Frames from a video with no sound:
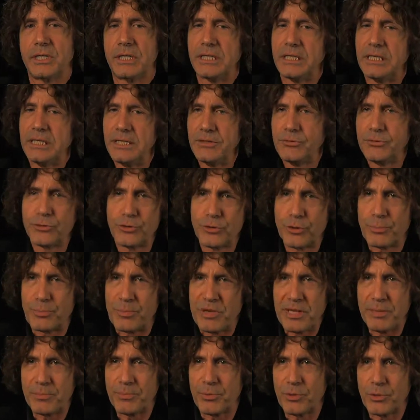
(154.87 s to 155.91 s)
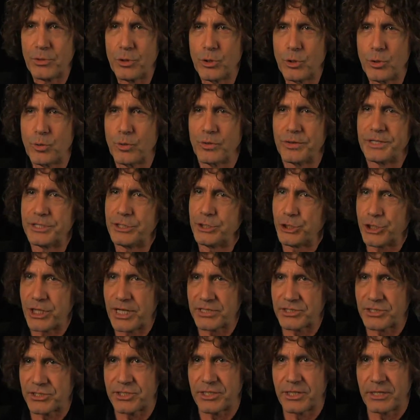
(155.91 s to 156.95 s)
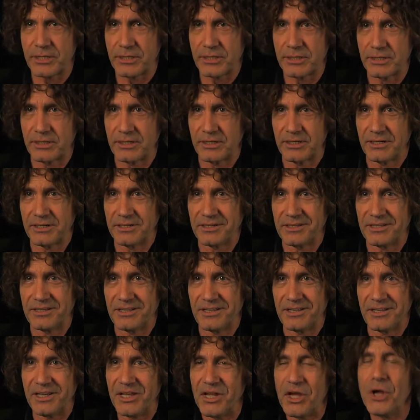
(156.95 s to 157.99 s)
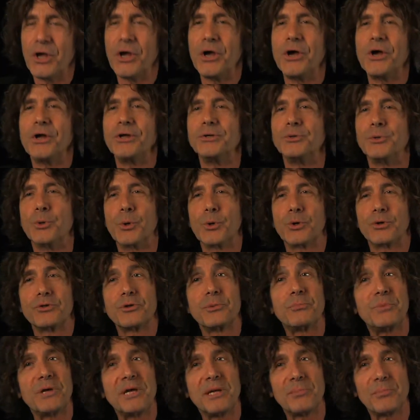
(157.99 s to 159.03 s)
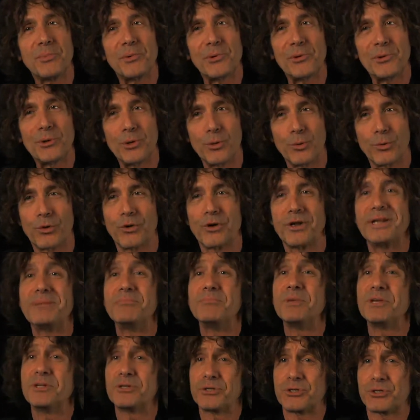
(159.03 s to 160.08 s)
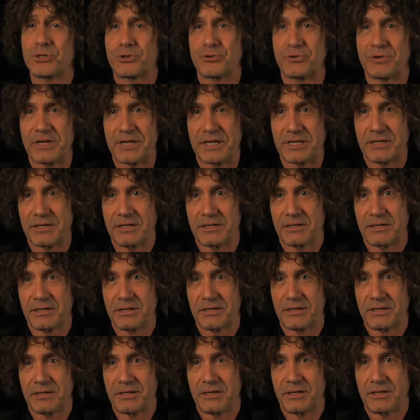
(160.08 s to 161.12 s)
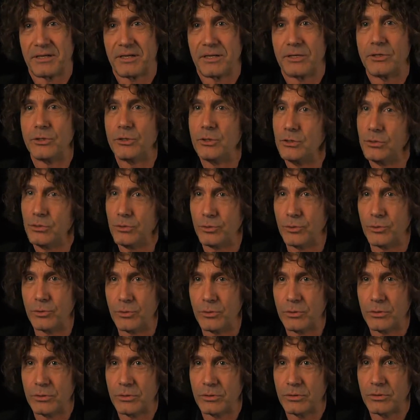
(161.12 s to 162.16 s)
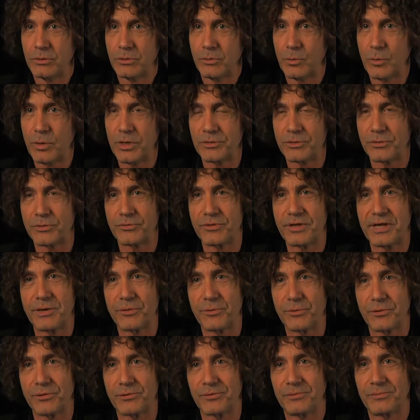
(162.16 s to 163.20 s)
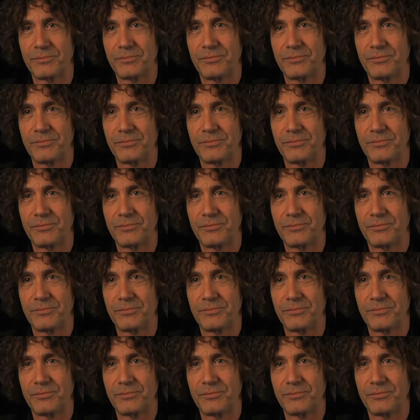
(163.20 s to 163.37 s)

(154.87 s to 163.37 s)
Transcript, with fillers: neither the people who were ingesting nor the people who were administering knew whether they were